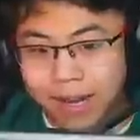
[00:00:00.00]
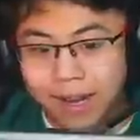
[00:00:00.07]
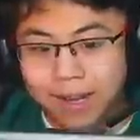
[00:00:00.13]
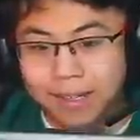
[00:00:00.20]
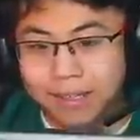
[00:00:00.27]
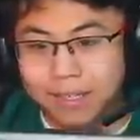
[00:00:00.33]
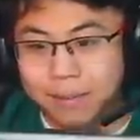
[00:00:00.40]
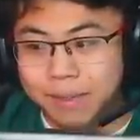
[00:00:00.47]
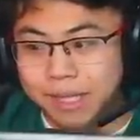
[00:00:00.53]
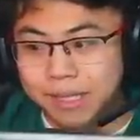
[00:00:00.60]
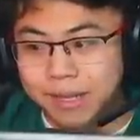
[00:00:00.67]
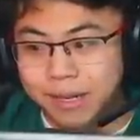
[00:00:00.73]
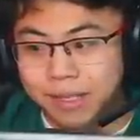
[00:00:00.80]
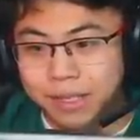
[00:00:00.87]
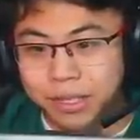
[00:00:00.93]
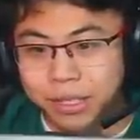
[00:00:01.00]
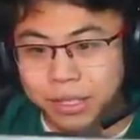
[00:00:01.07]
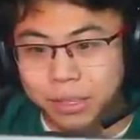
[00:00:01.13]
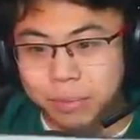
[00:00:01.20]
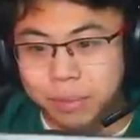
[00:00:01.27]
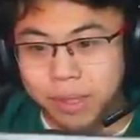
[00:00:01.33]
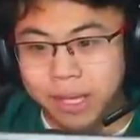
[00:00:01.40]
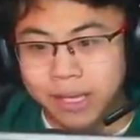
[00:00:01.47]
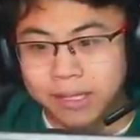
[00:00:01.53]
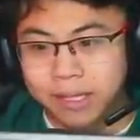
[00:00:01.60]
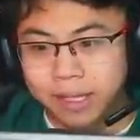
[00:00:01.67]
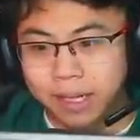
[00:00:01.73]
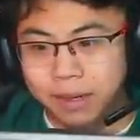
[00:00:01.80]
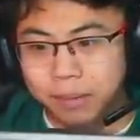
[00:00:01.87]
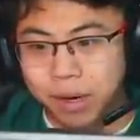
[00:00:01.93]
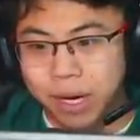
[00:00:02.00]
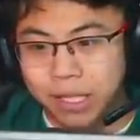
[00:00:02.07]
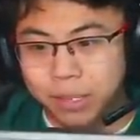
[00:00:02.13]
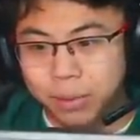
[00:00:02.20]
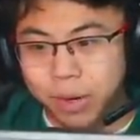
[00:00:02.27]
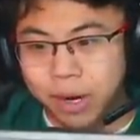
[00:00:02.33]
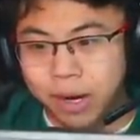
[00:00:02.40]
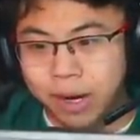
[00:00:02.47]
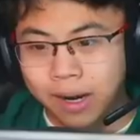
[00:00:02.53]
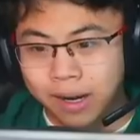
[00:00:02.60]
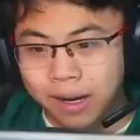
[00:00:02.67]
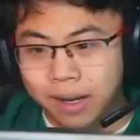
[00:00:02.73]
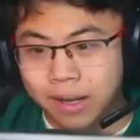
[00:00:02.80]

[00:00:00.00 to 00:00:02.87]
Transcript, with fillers: god, some of these guys just shoot blanks in here, bro, I swear.